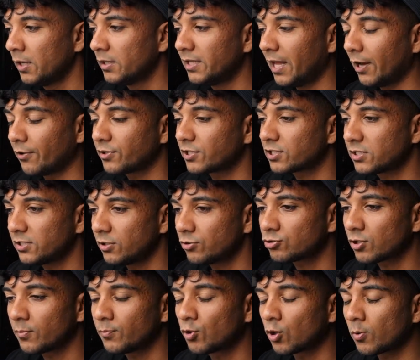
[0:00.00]
Now the snare
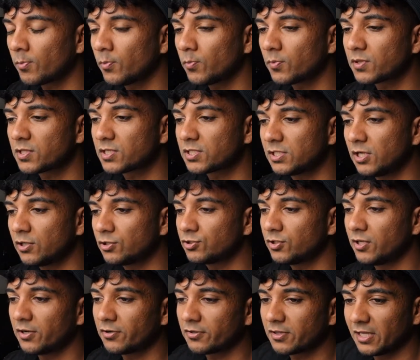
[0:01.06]
drum, normally with snares you
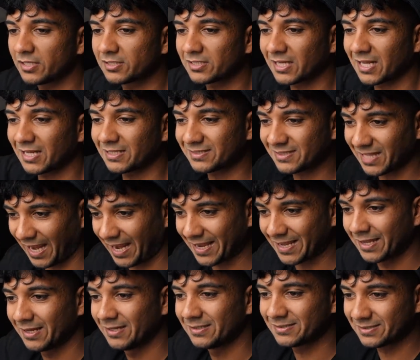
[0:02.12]
hear it's like a
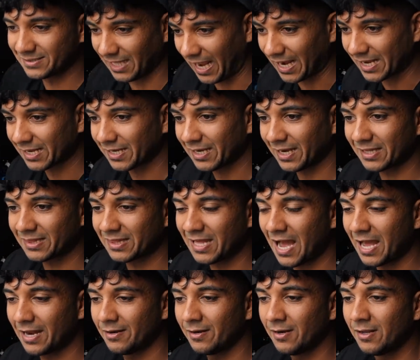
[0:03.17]
tack, tack, like
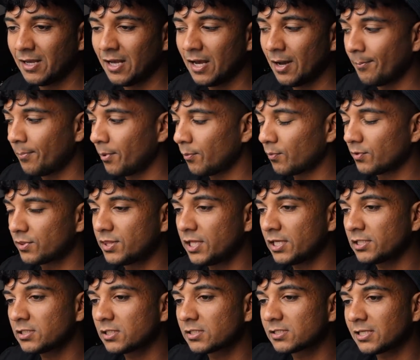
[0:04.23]
that. But with
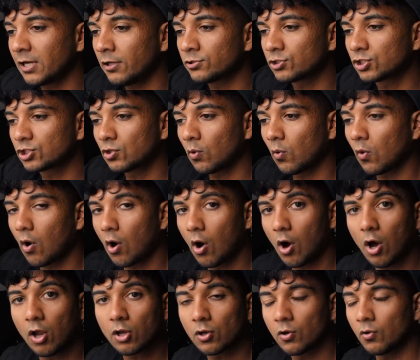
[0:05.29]
this it sounds so
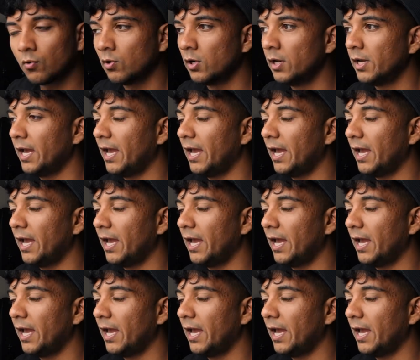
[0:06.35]
hollow.